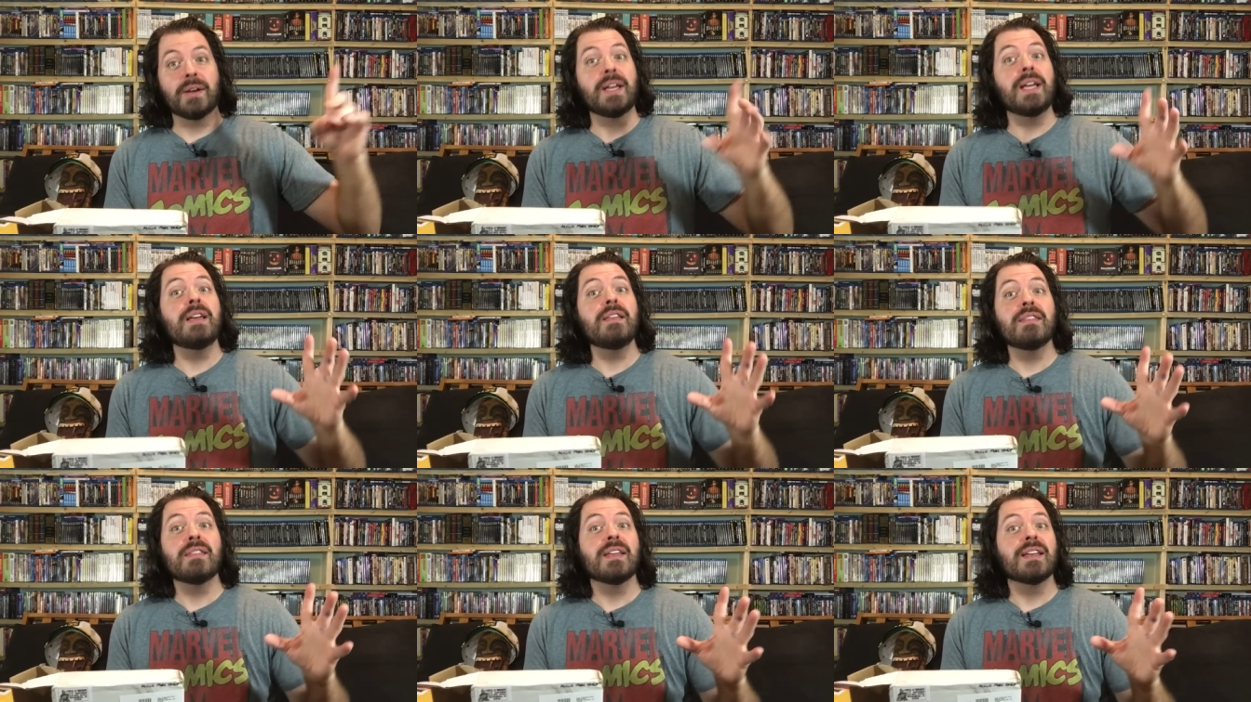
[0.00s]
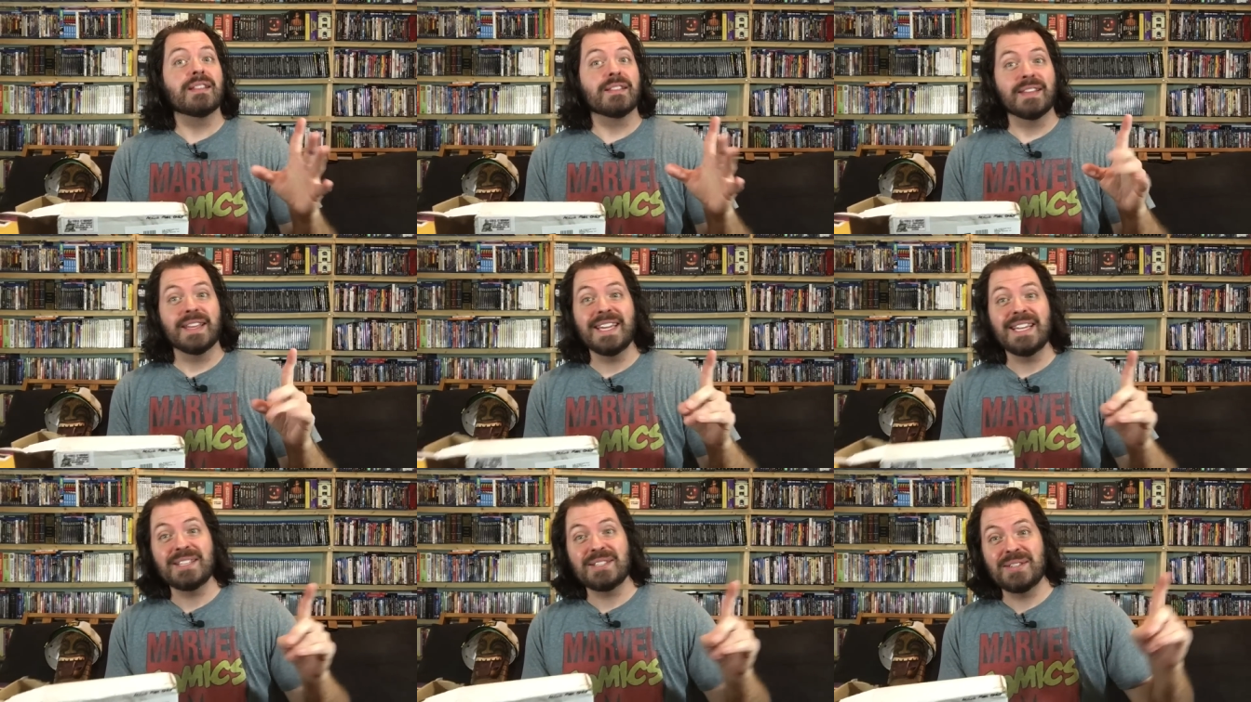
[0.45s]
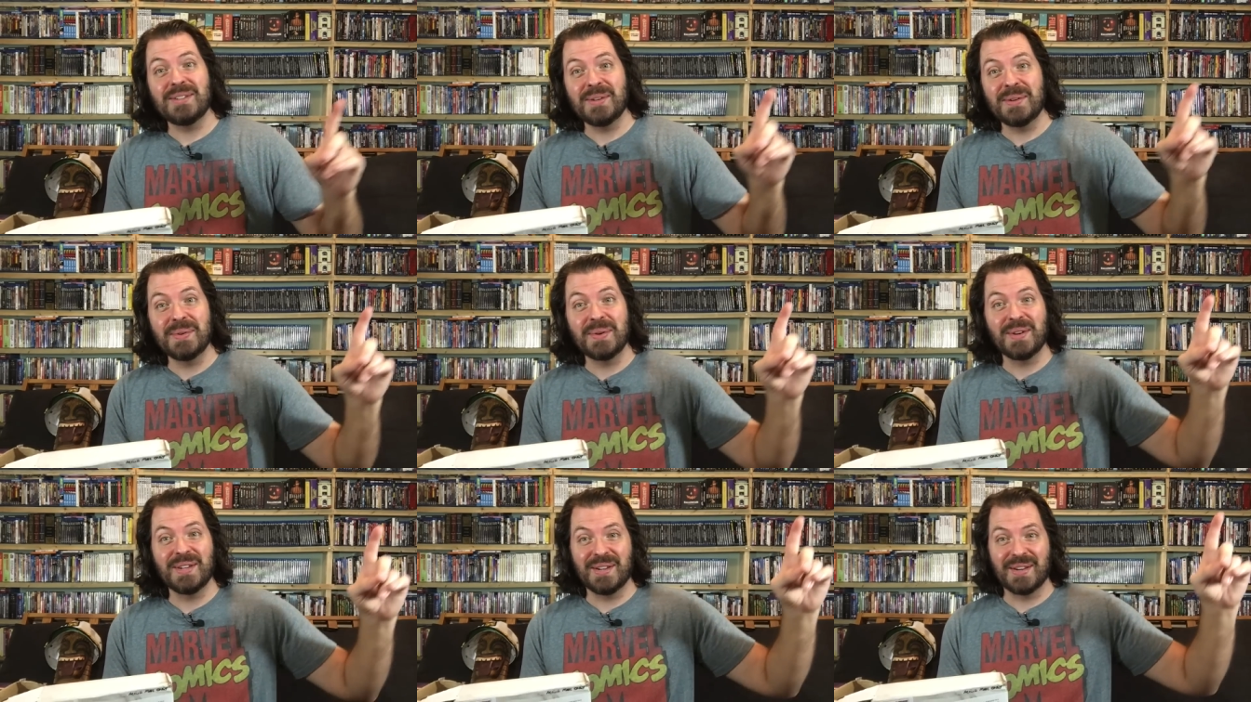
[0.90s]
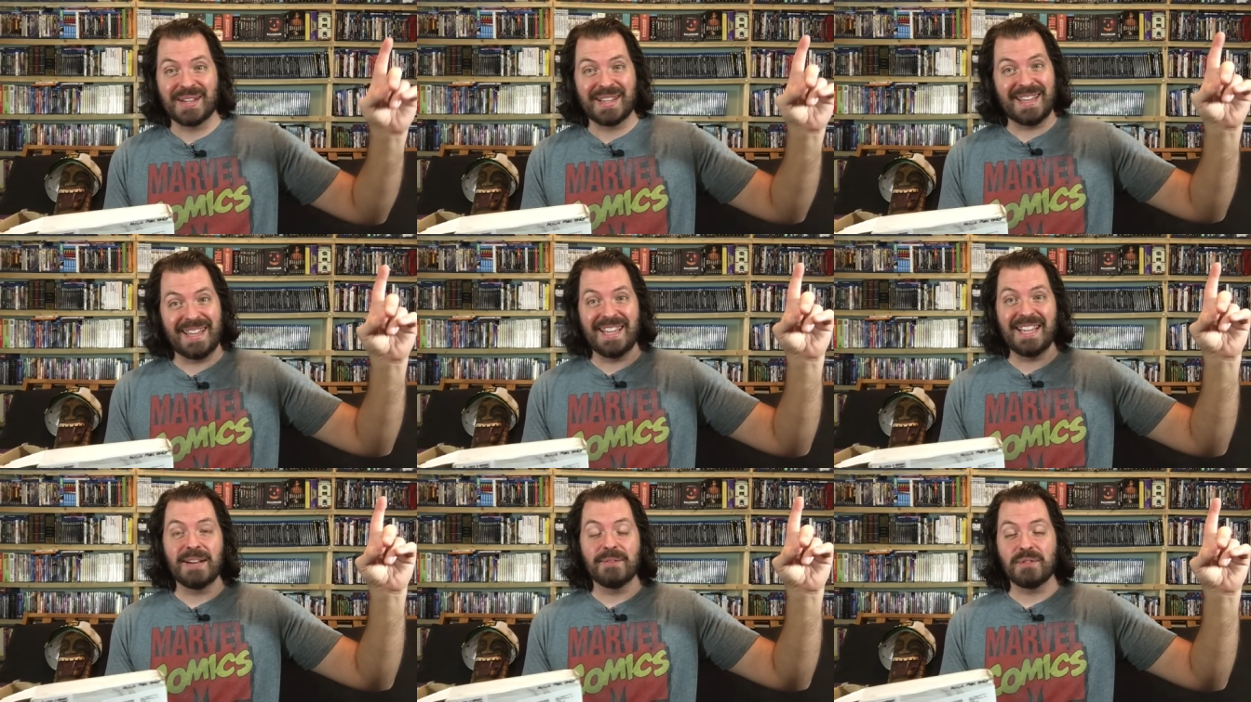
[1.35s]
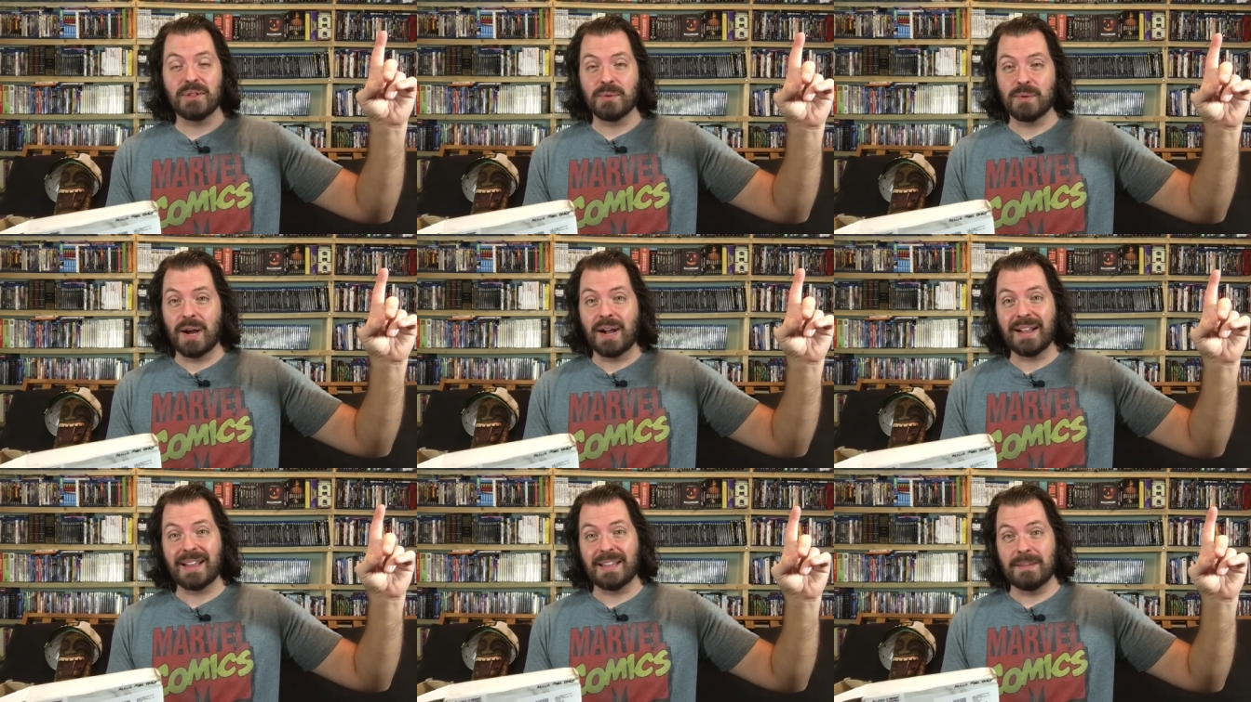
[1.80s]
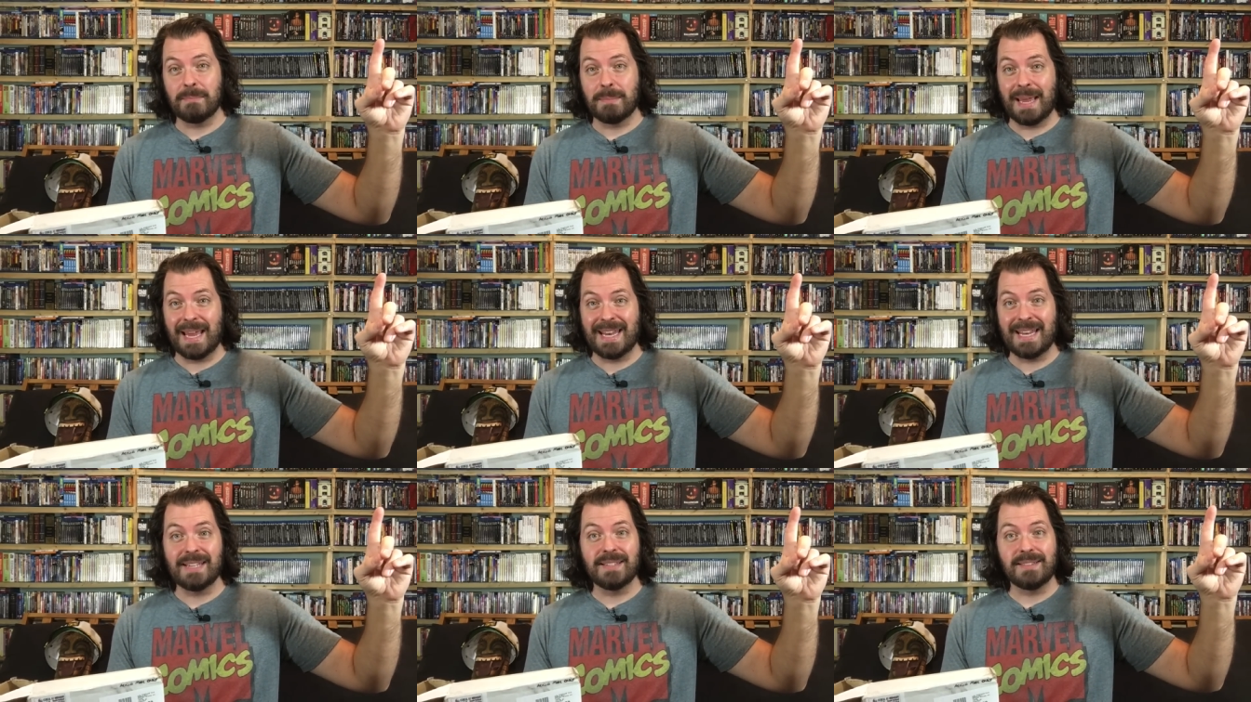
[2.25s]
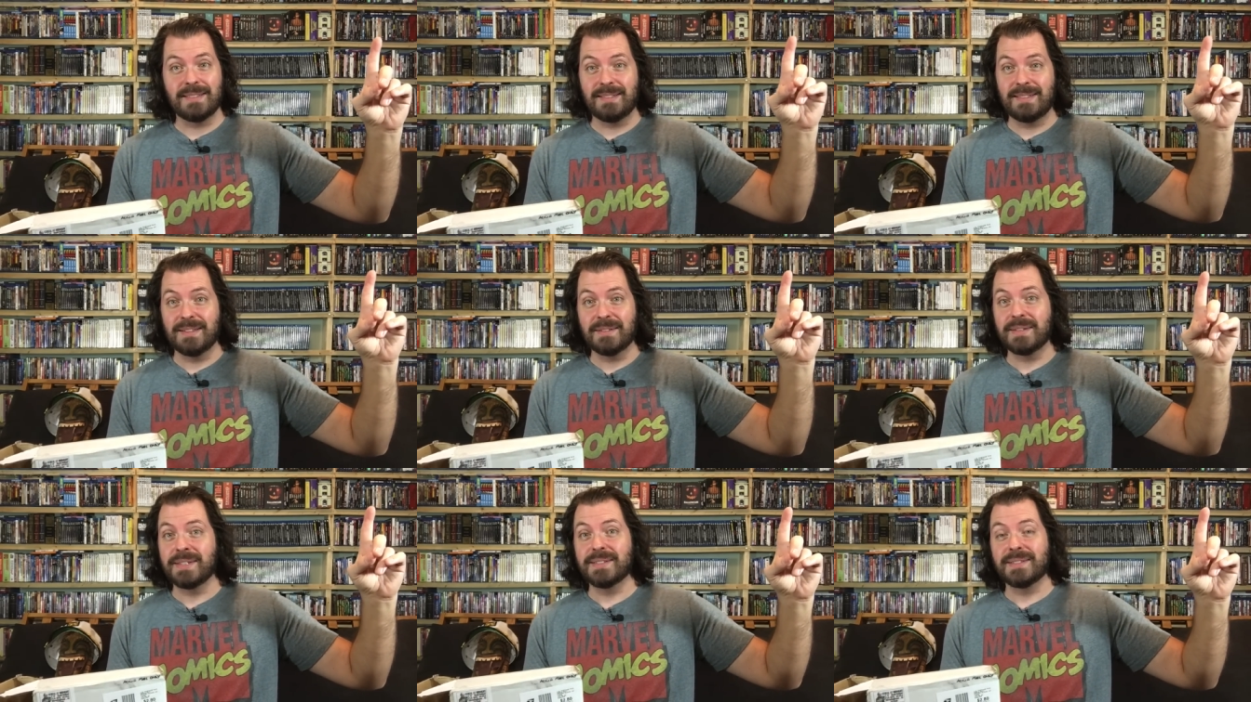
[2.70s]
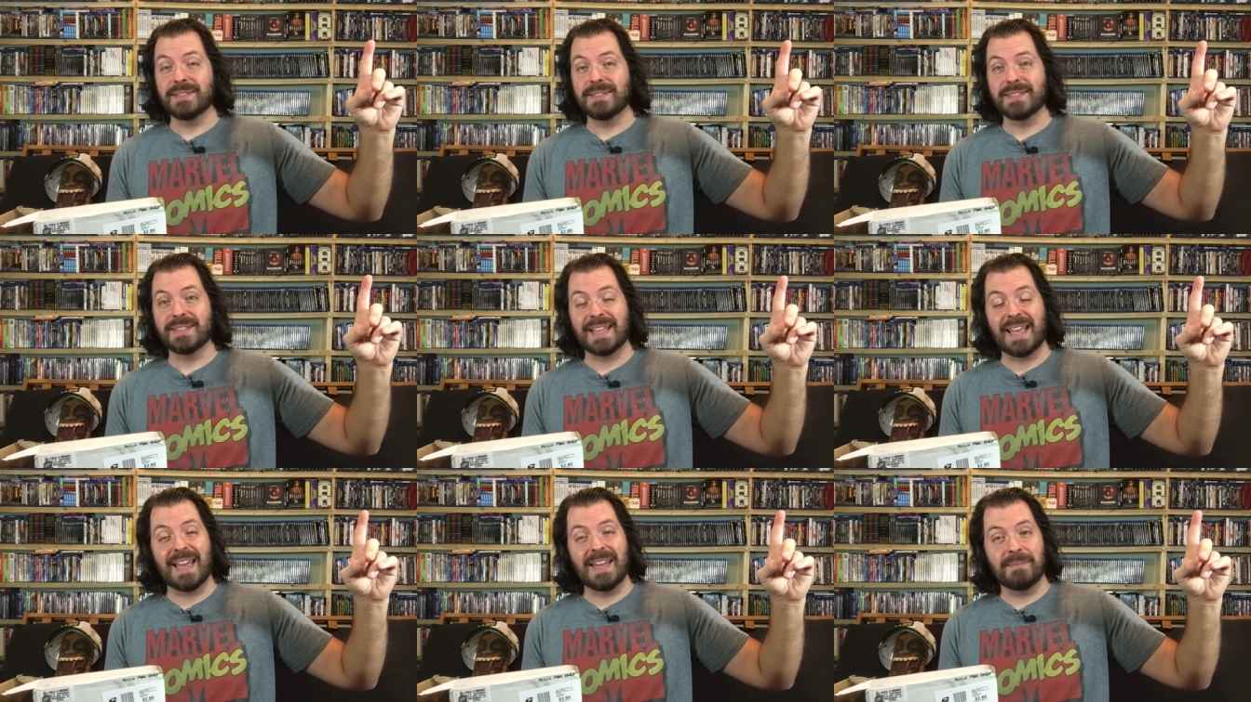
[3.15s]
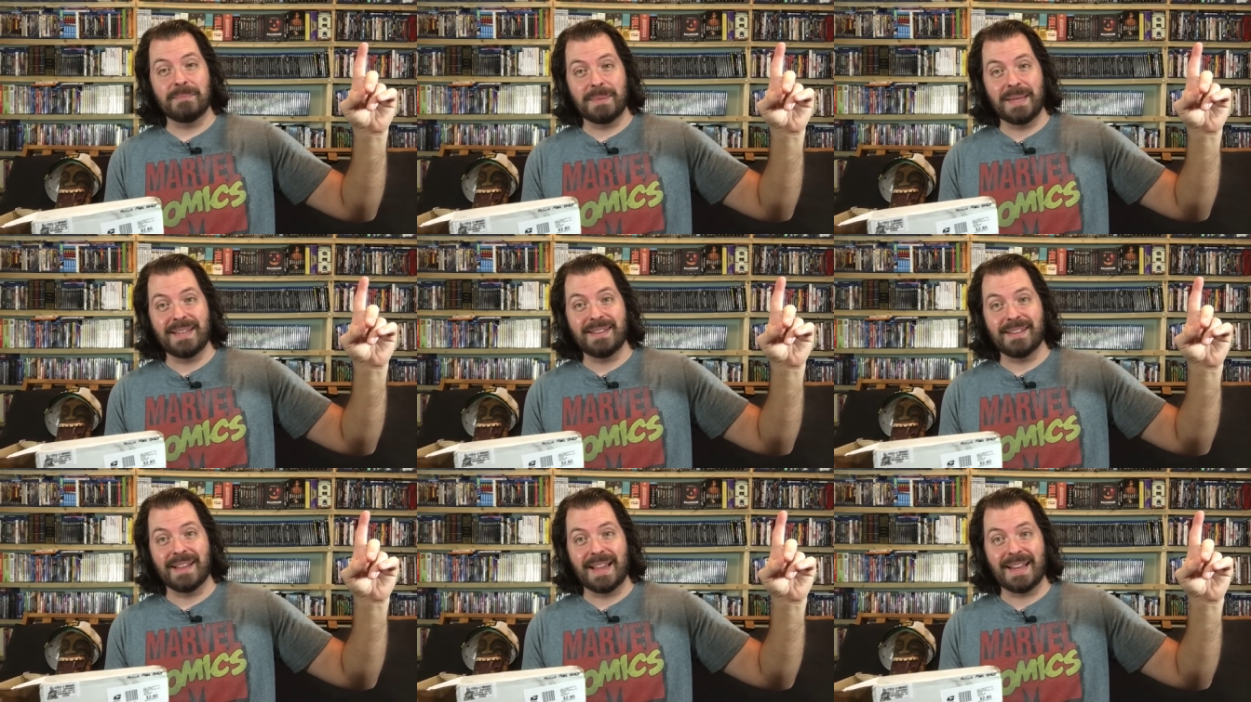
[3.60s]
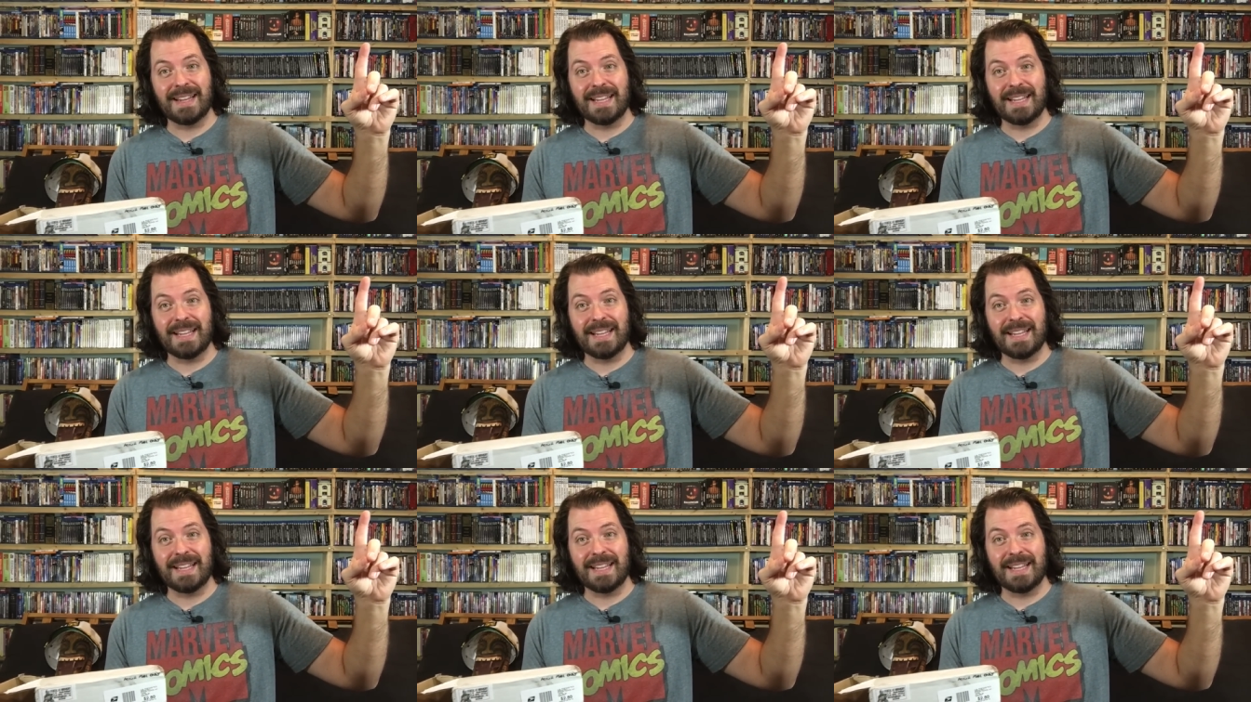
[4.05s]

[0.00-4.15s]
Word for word: Heath, link to your King of the Rocket Men Cereals at Midnight